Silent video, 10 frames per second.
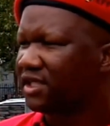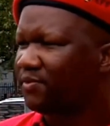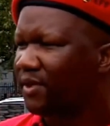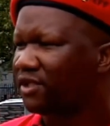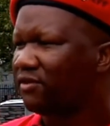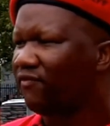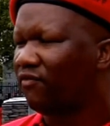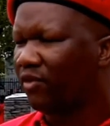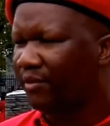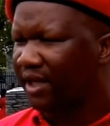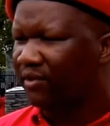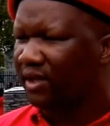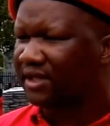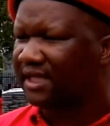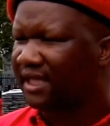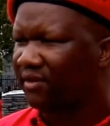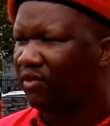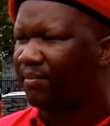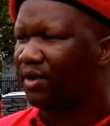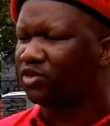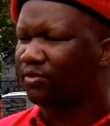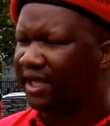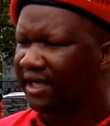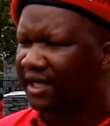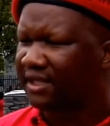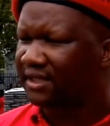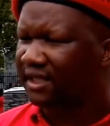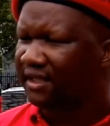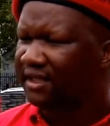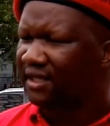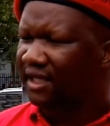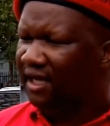respect of women, we are saying we're about to make history.